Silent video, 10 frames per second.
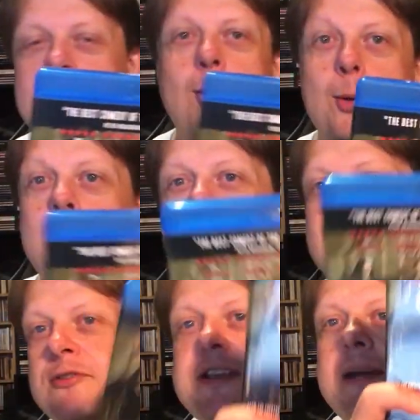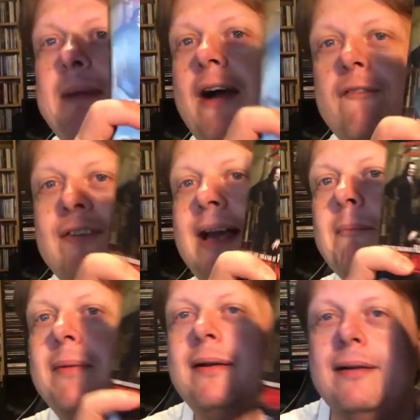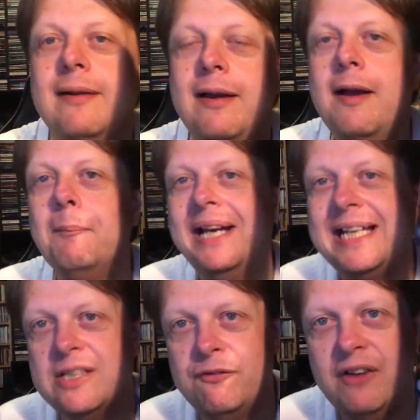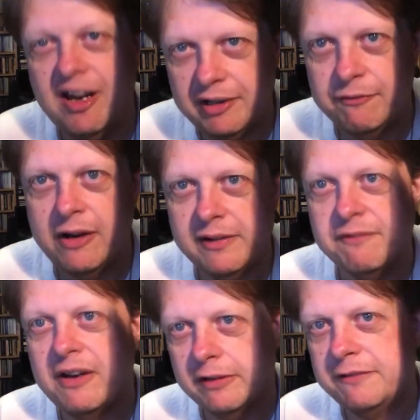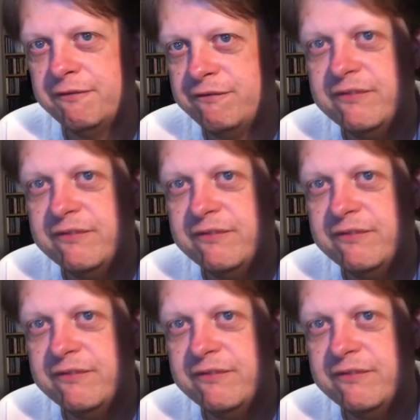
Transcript: documentary about them. But it is very, very, very,